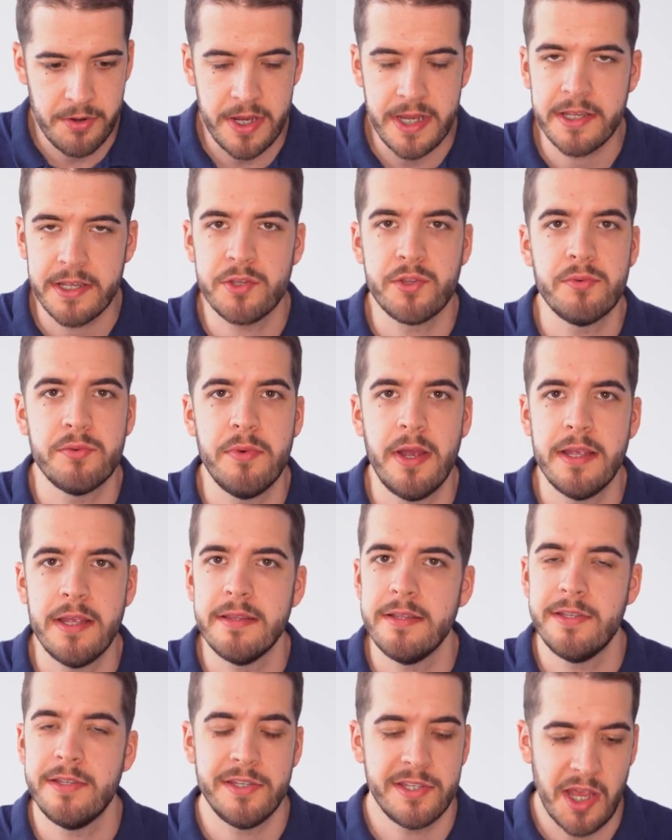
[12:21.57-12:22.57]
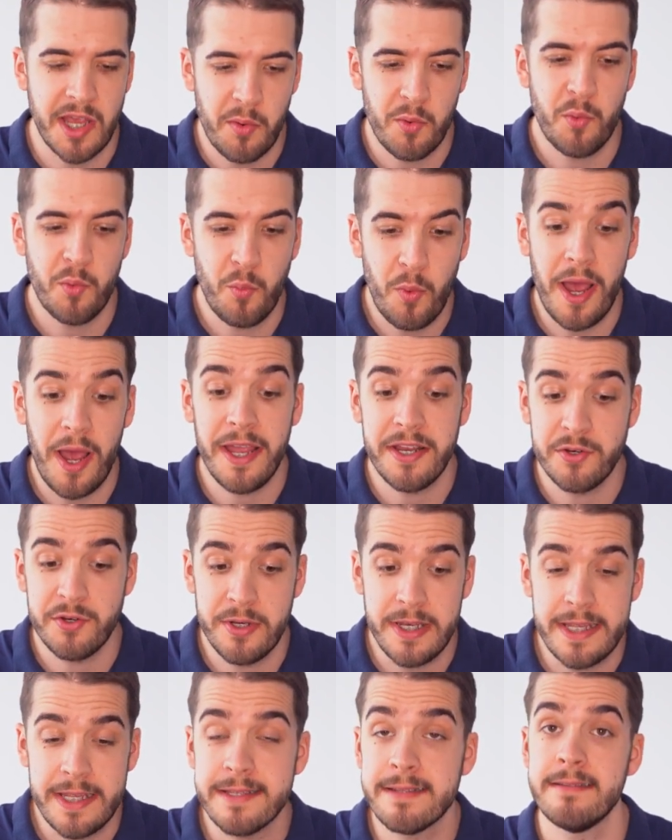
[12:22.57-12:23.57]
he is, right? This is our wider
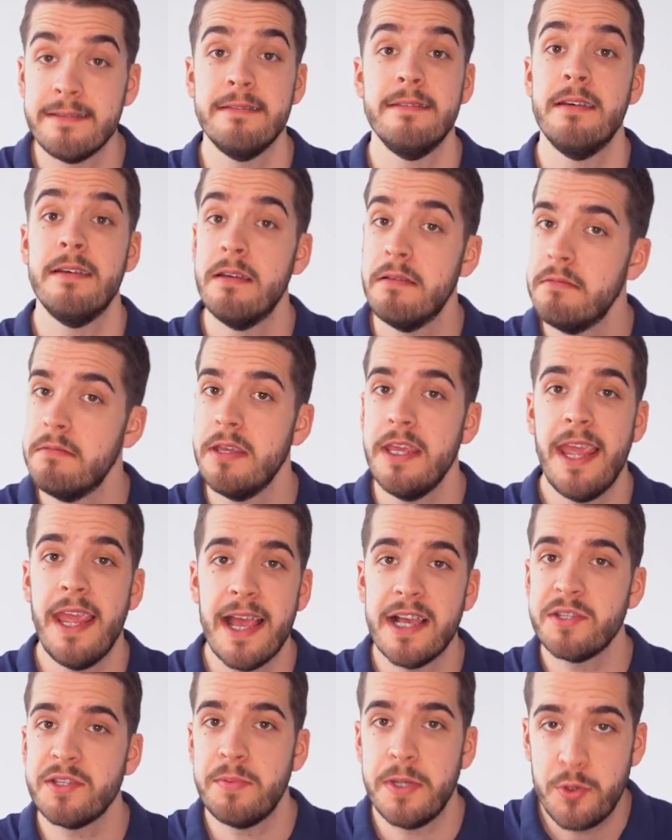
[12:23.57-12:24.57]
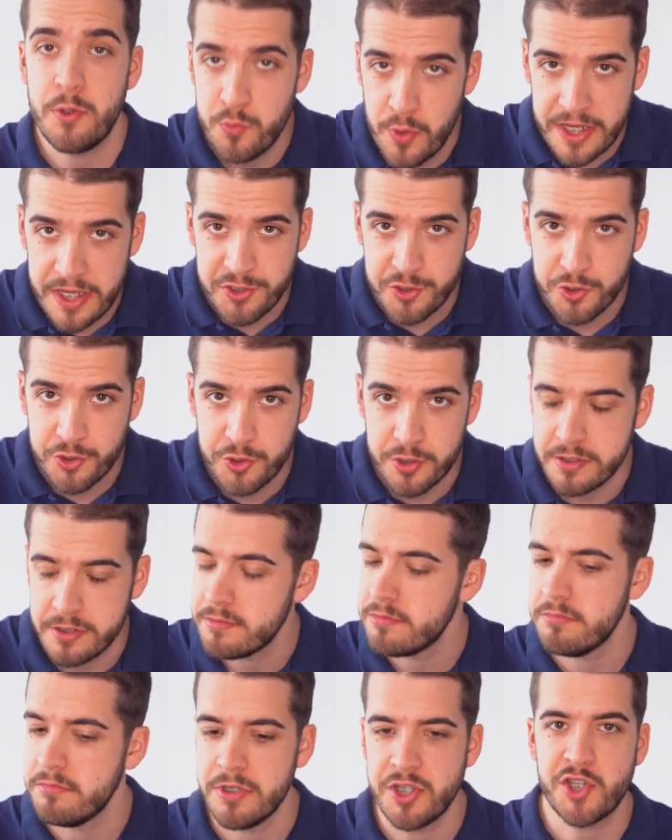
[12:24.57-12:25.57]
list. He has been registered.
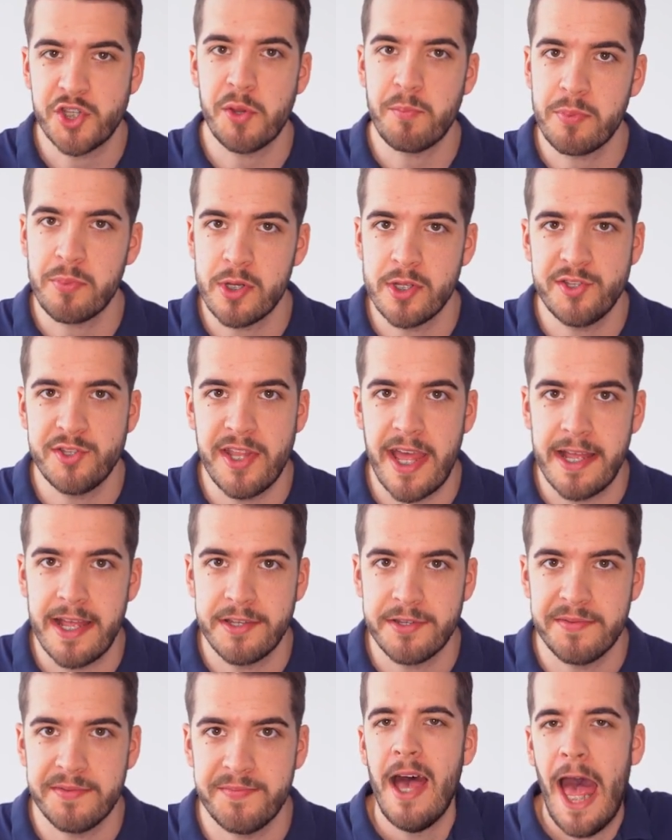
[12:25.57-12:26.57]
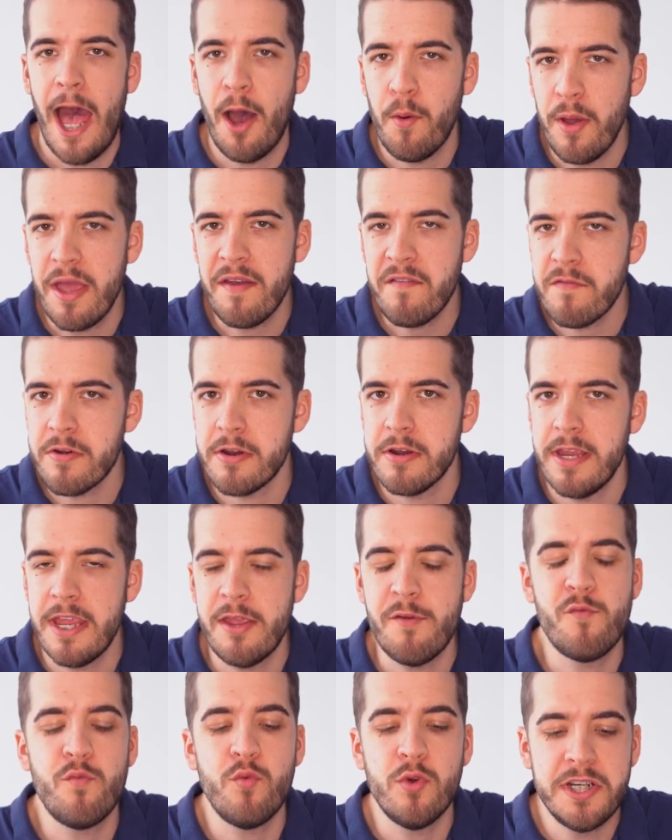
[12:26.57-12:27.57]
As simple as that. However,
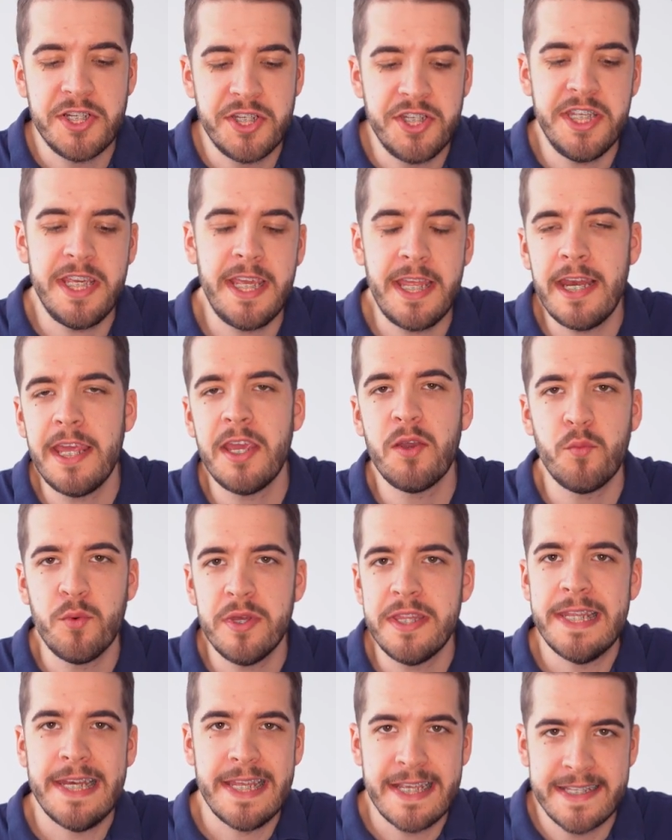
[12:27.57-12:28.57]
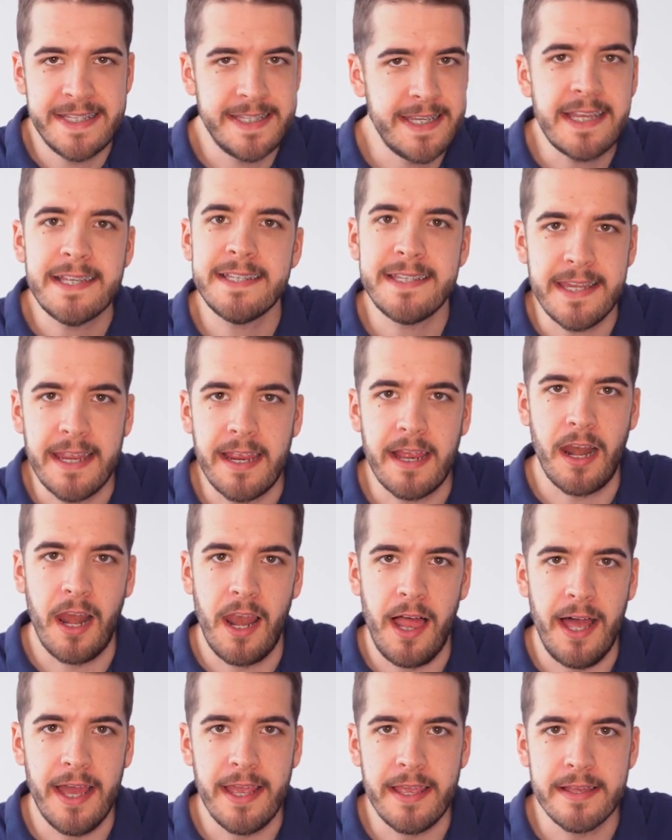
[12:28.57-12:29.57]
if we're dealing with an existing
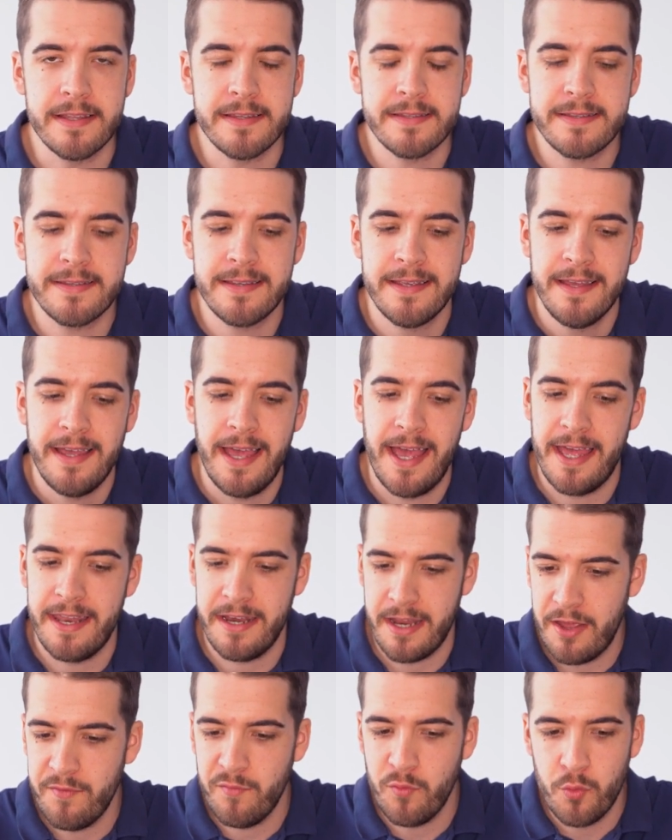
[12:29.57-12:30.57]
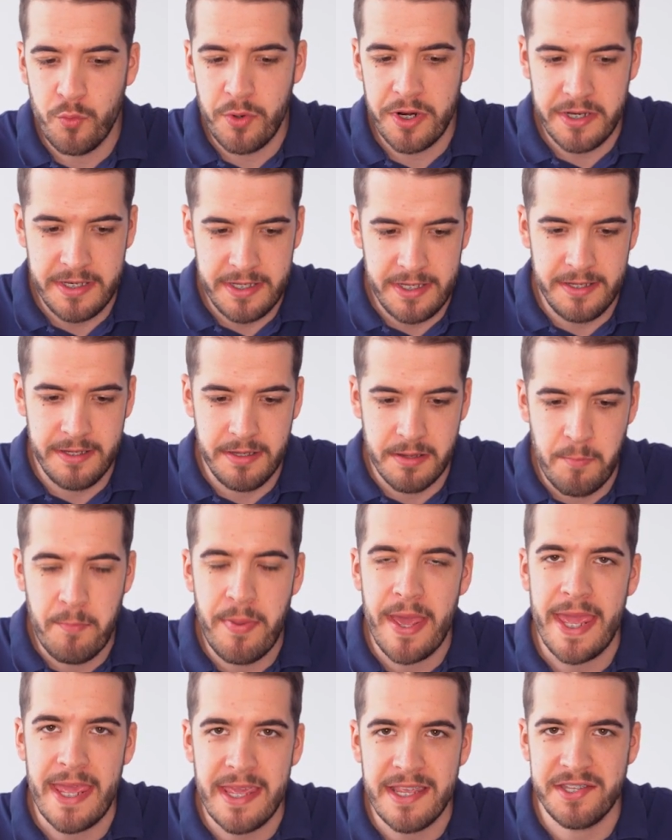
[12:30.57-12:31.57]
client, and I've already
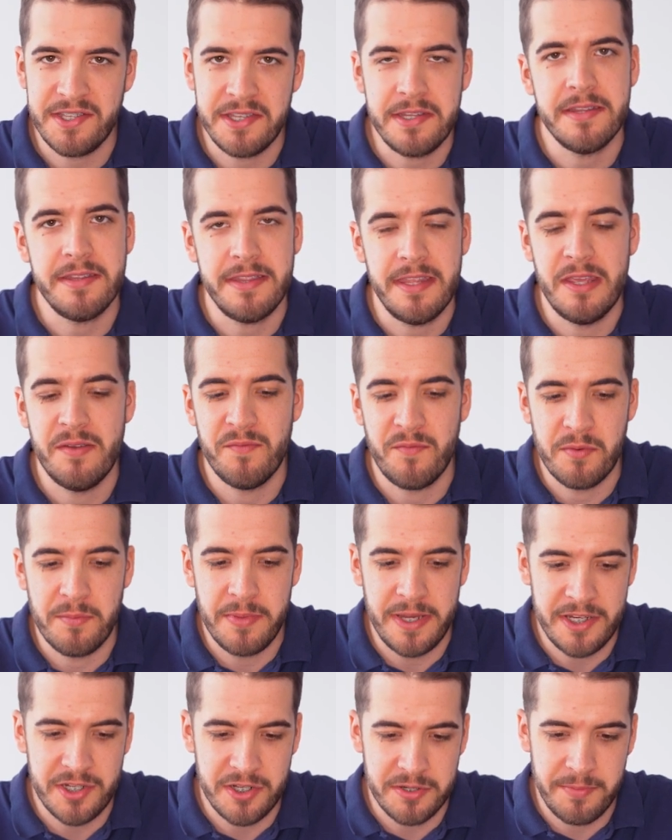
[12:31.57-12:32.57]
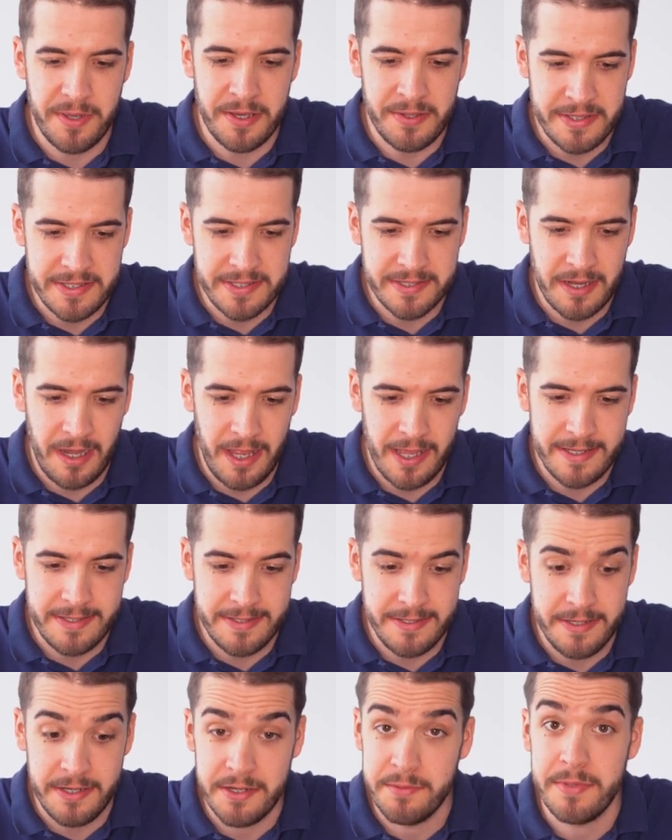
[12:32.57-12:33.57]
pasted the information about this
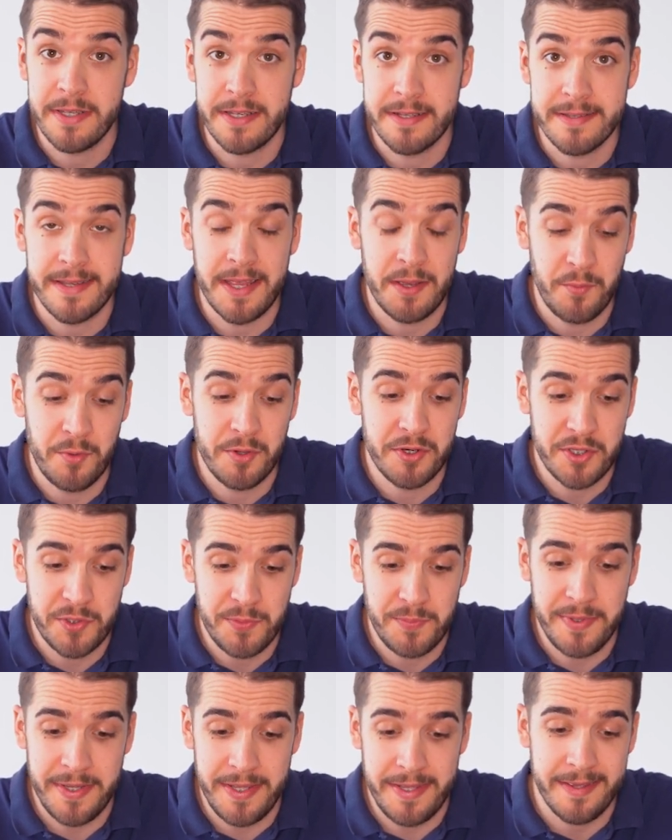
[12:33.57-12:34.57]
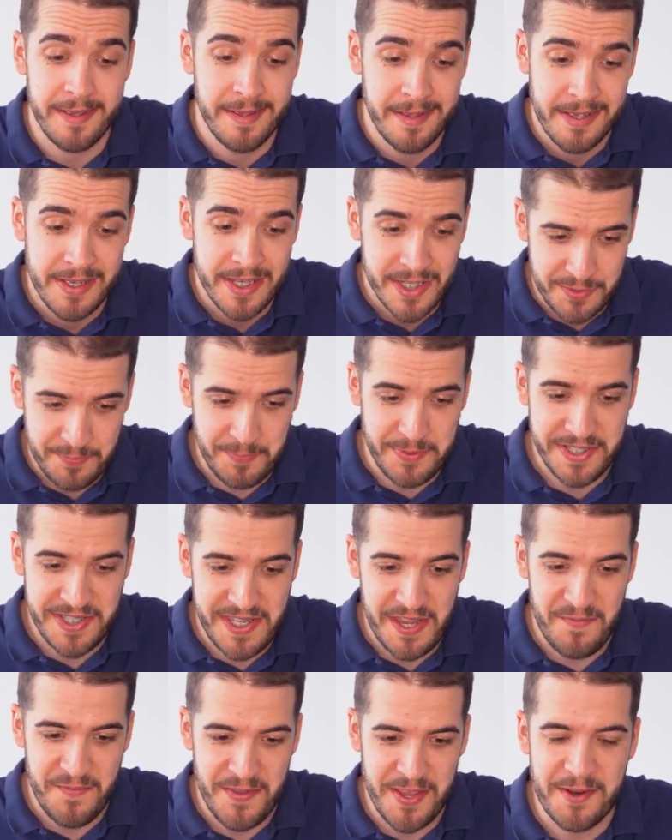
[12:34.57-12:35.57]
client here because I want to be
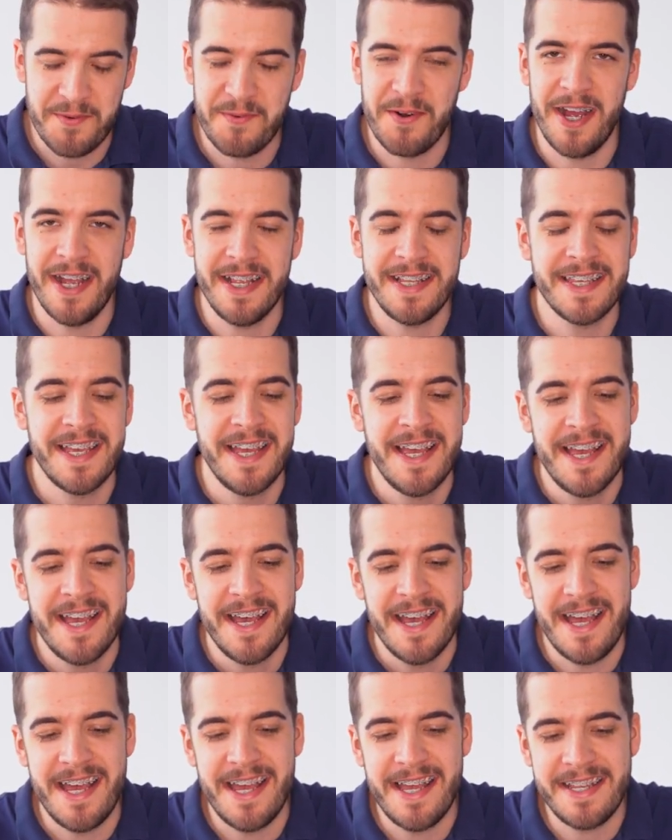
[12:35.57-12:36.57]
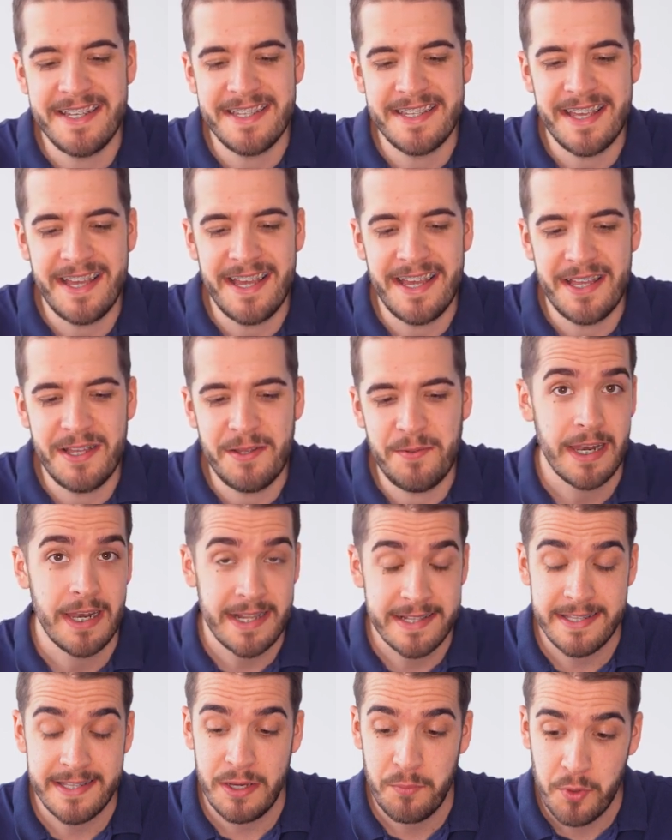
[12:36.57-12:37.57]
specific, right? And
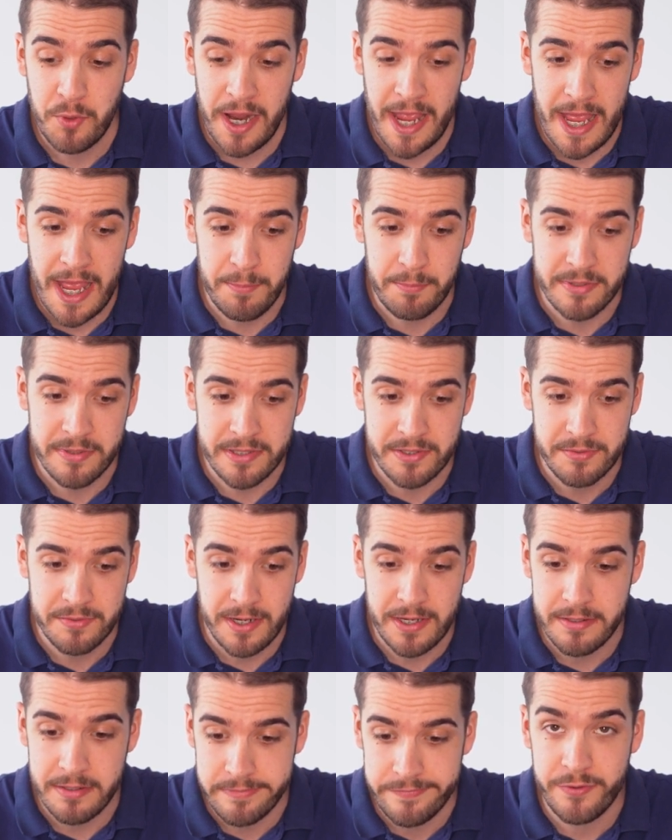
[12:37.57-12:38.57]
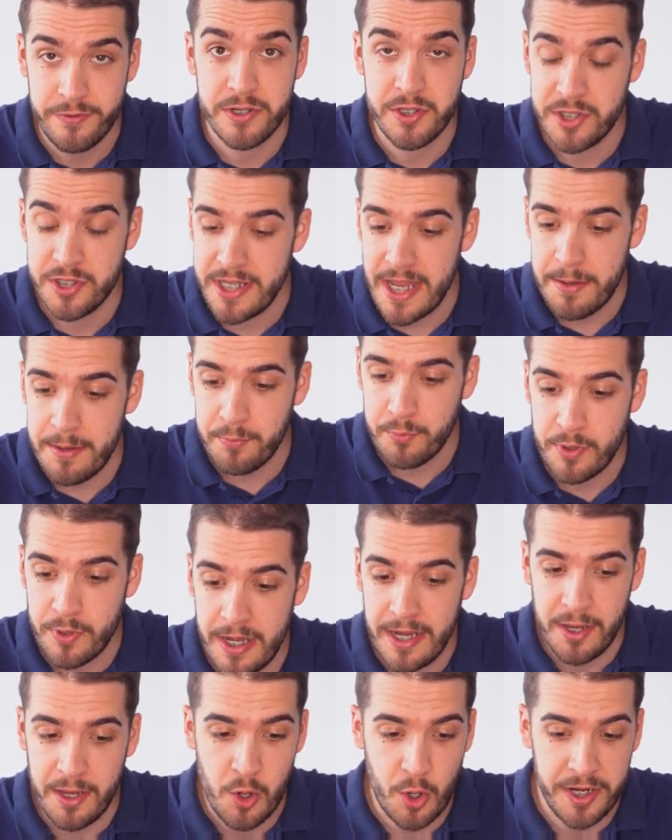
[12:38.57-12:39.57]
let's see what happens, right? First step, we
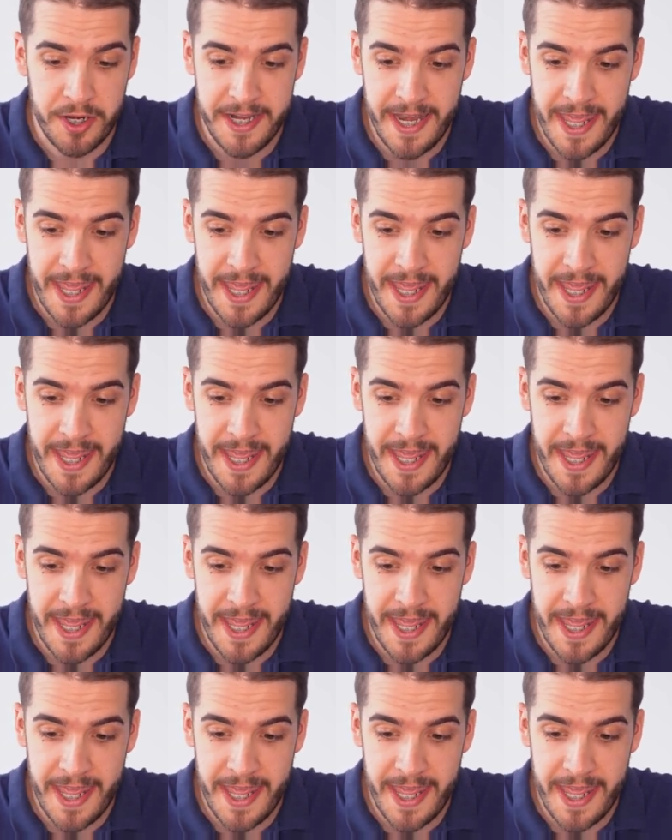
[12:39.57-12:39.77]
click on